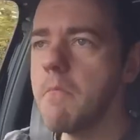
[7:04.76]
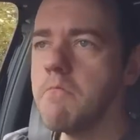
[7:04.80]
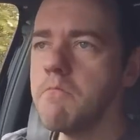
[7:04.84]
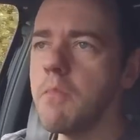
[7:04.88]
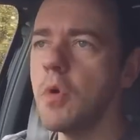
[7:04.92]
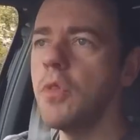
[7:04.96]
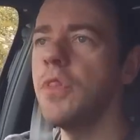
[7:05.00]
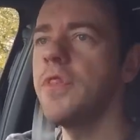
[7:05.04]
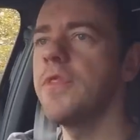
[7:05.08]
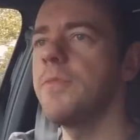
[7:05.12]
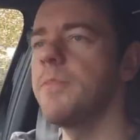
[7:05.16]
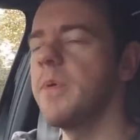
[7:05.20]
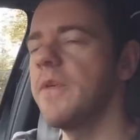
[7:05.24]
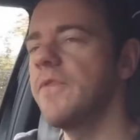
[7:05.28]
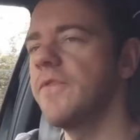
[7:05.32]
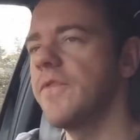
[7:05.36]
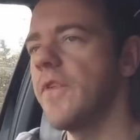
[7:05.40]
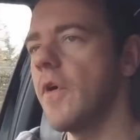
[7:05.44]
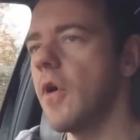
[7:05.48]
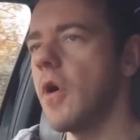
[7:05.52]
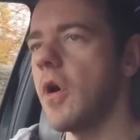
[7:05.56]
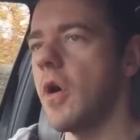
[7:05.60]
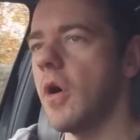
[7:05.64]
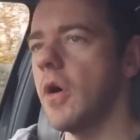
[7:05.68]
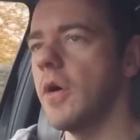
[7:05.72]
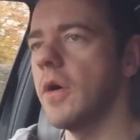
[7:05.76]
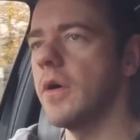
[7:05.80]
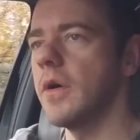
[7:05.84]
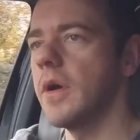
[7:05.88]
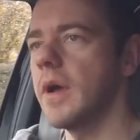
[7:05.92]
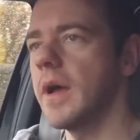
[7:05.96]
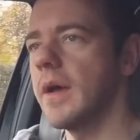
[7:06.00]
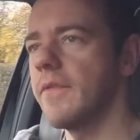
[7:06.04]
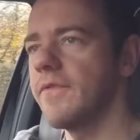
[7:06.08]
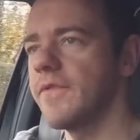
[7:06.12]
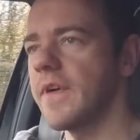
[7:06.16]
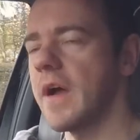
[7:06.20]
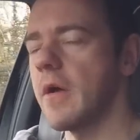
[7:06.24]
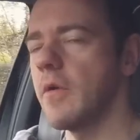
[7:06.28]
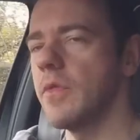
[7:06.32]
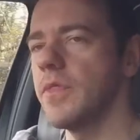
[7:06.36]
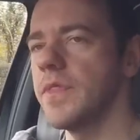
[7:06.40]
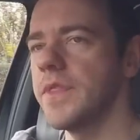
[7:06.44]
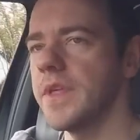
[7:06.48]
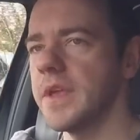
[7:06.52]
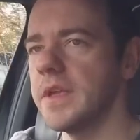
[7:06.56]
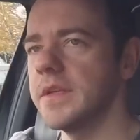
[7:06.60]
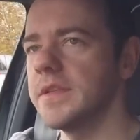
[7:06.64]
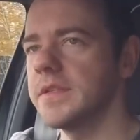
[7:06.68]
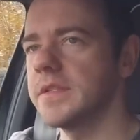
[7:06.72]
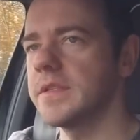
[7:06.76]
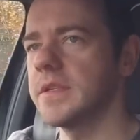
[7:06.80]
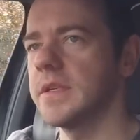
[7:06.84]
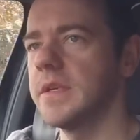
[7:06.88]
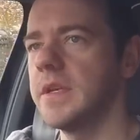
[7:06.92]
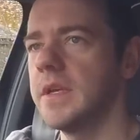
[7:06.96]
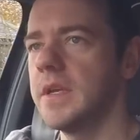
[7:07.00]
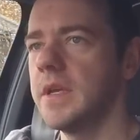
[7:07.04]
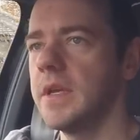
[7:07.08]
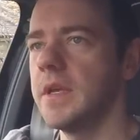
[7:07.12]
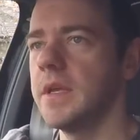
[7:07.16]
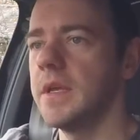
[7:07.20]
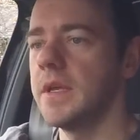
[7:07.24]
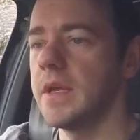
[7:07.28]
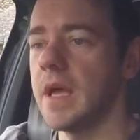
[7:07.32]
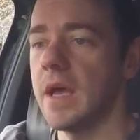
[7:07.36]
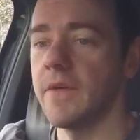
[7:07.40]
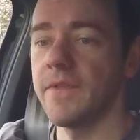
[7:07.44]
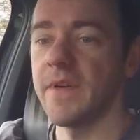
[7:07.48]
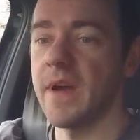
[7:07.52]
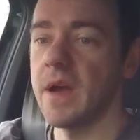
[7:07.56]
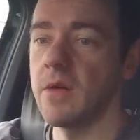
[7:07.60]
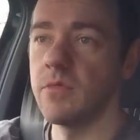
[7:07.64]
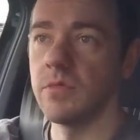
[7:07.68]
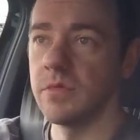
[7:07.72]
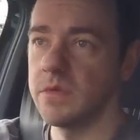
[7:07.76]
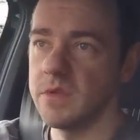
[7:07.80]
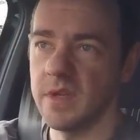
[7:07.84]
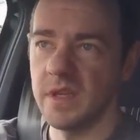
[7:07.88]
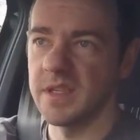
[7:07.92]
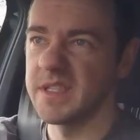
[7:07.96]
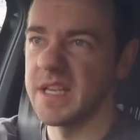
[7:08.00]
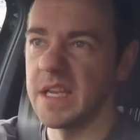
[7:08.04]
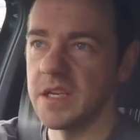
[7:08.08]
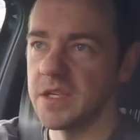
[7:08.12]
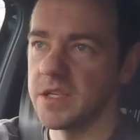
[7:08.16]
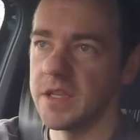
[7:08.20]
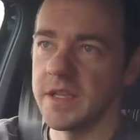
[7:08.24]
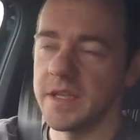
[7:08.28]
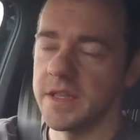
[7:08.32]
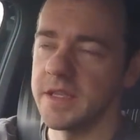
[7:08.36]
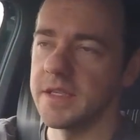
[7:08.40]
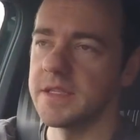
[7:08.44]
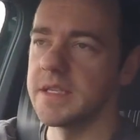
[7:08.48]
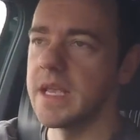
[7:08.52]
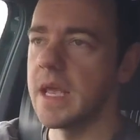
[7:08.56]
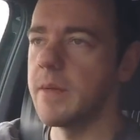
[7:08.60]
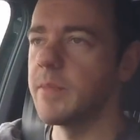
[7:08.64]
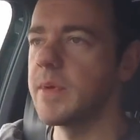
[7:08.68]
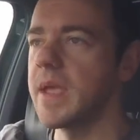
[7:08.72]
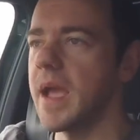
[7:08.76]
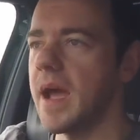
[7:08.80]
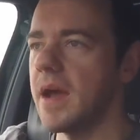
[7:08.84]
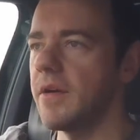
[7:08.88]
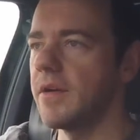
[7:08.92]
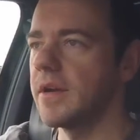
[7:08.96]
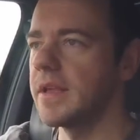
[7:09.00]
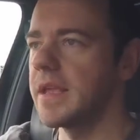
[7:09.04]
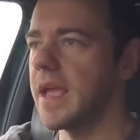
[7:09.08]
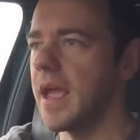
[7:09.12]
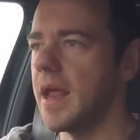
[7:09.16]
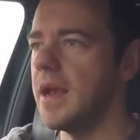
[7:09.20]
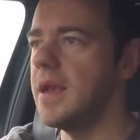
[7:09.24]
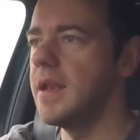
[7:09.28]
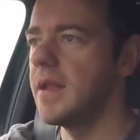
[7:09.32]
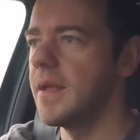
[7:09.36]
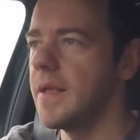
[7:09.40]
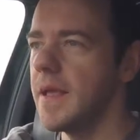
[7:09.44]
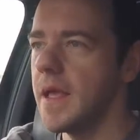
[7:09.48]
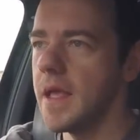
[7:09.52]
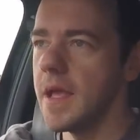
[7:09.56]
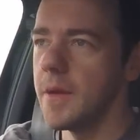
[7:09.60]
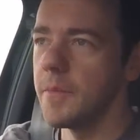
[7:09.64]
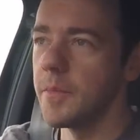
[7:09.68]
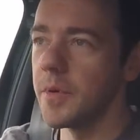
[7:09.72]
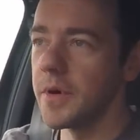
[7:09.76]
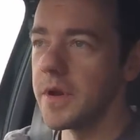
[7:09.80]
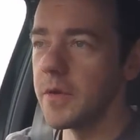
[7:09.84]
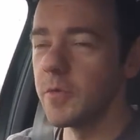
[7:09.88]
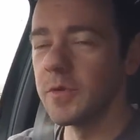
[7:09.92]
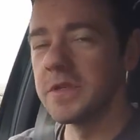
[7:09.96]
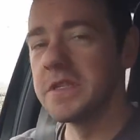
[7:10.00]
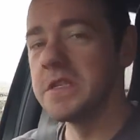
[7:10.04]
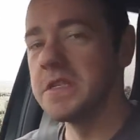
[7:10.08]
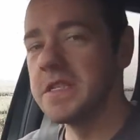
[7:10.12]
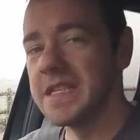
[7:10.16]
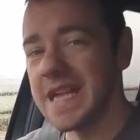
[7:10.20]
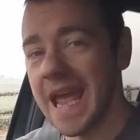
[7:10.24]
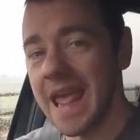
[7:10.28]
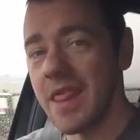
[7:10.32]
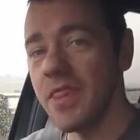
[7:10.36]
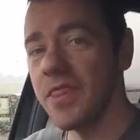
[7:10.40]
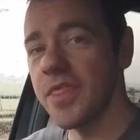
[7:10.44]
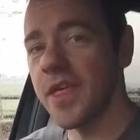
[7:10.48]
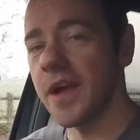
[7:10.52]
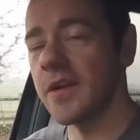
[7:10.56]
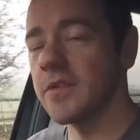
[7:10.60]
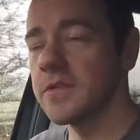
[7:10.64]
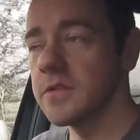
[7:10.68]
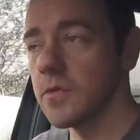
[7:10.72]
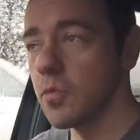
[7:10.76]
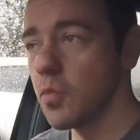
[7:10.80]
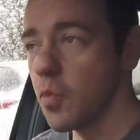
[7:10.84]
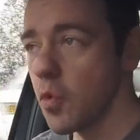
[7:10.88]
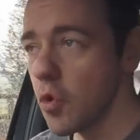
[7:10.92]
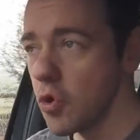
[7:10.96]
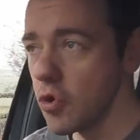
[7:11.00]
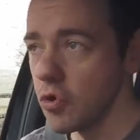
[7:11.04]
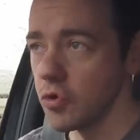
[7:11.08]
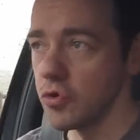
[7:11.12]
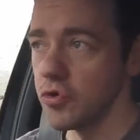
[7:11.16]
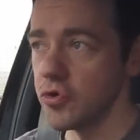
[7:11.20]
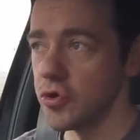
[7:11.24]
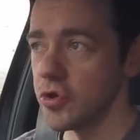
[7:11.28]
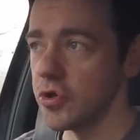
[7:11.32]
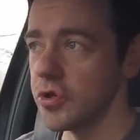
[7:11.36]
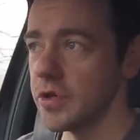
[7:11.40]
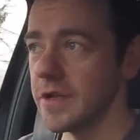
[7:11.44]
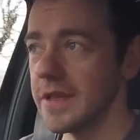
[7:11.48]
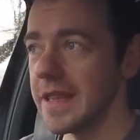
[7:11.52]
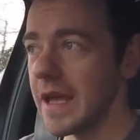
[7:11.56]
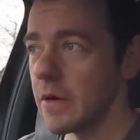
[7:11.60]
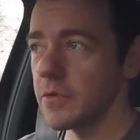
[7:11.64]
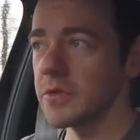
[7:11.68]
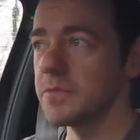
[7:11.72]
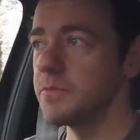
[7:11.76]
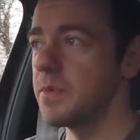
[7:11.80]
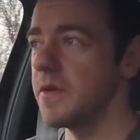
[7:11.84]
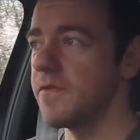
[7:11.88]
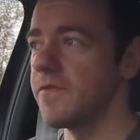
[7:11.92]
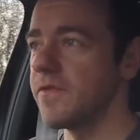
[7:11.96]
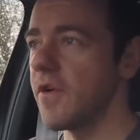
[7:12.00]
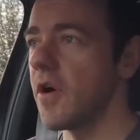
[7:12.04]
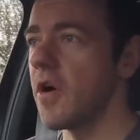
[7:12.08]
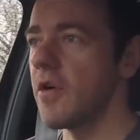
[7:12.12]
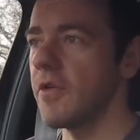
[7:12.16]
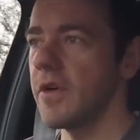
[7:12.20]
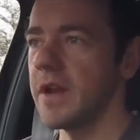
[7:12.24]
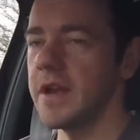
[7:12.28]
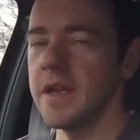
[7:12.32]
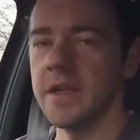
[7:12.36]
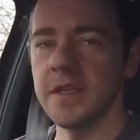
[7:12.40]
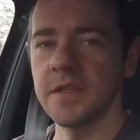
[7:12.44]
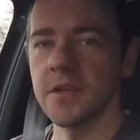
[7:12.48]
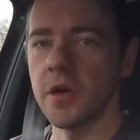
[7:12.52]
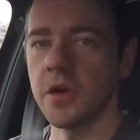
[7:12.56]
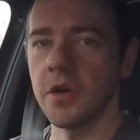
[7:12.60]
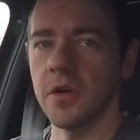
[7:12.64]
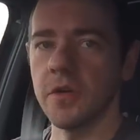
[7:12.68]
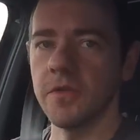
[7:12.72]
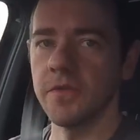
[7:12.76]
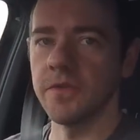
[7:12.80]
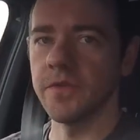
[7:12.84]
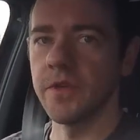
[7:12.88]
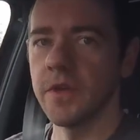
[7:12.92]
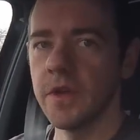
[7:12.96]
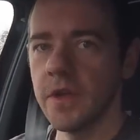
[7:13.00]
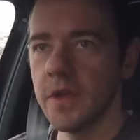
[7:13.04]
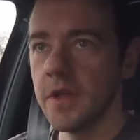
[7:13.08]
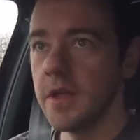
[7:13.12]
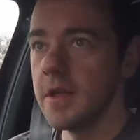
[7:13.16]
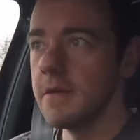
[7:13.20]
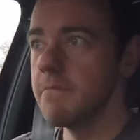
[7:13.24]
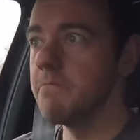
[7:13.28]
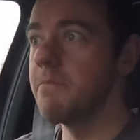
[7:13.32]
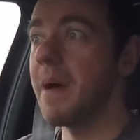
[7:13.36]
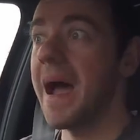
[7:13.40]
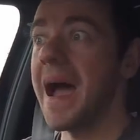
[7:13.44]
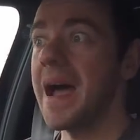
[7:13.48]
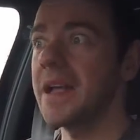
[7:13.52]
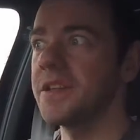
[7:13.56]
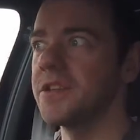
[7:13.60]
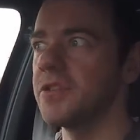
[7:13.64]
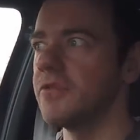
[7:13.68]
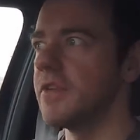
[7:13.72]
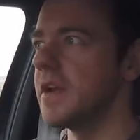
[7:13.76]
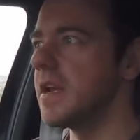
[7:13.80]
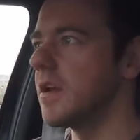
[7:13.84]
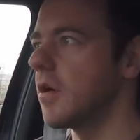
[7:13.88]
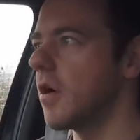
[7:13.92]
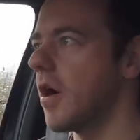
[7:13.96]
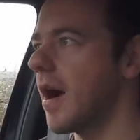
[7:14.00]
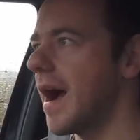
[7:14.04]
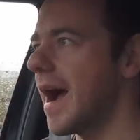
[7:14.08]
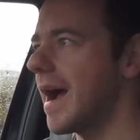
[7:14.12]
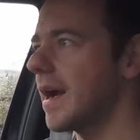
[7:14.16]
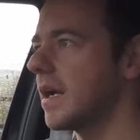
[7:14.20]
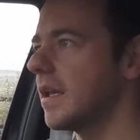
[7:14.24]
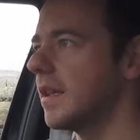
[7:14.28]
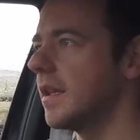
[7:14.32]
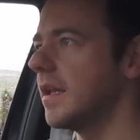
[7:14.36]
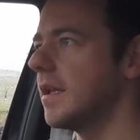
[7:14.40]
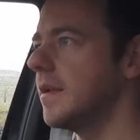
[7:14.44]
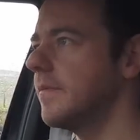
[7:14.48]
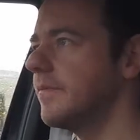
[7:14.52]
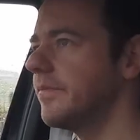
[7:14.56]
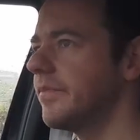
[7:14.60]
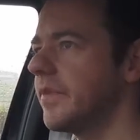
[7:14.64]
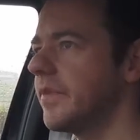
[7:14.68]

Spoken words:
a month before I found this, I found essentially the same car again, but it was 10,100, and that was before any sort of bartering or haggling.